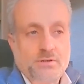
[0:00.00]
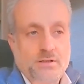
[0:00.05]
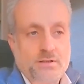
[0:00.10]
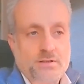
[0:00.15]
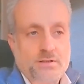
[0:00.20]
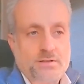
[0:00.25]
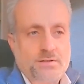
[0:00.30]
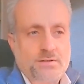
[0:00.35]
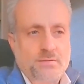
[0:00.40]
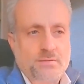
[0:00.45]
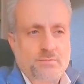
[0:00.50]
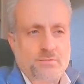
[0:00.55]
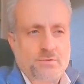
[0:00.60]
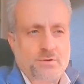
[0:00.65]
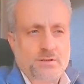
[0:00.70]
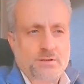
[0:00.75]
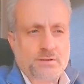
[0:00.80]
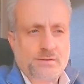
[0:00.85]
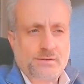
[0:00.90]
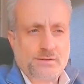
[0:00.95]
lost
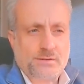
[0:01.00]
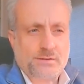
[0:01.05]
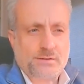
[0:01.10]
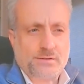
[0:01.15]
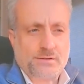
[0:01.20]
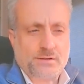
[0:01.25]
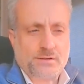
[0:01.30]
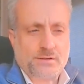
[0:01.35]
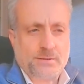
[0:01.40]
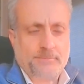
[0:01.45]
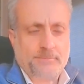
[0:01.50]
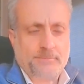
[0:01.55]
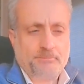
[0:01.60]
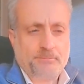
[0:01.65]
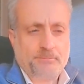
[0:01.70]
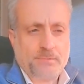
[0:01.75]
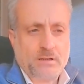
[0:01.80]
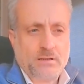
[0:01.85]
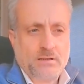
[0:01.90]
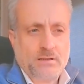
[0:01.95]
someone
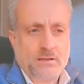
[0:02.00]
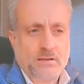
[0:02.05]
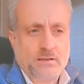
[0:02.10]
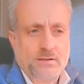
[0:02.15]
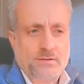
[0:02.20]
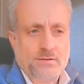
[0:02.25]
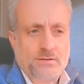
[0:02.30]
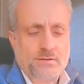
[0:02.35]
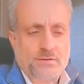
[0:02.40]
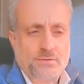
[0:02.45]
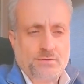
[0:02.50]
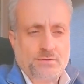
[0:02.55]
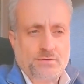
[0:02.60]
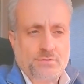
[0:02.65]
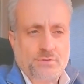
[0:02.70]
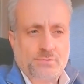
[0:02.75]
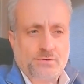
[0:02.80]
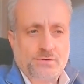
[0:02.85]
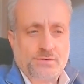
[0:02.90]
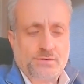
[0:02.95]
since
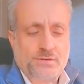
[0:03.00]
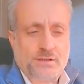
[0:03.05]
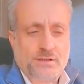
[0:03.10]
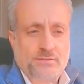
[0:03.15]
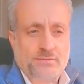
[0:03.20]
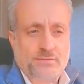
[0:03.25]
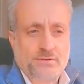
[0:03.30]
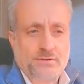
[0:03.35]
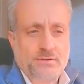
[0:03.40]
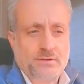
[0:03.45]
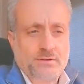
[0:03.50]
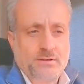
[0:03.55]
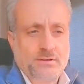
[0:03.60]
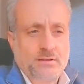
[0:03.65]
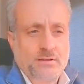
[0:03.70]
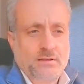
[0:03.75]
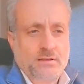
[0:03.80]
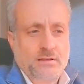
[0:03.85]
October 7.